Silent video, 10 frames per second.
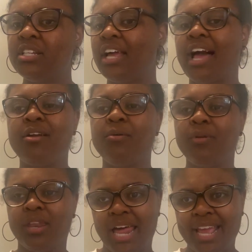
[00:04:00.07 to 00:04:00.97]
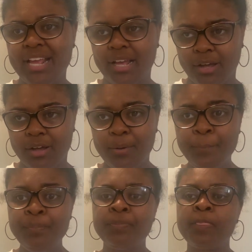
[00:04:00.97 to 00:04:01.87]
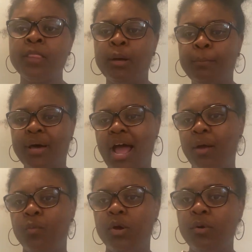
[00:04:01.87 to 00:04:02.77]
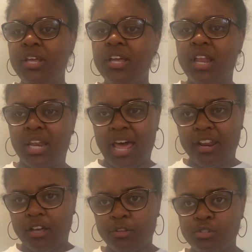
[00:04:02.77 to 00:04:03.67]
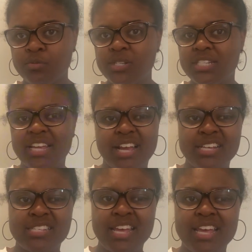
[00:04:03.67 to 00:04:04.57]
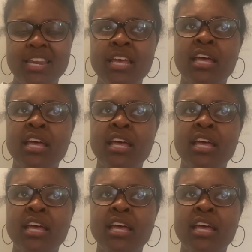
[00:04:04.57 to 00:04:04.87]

Like I don't like gum, but I will eat a lot of other sweets. Like I said,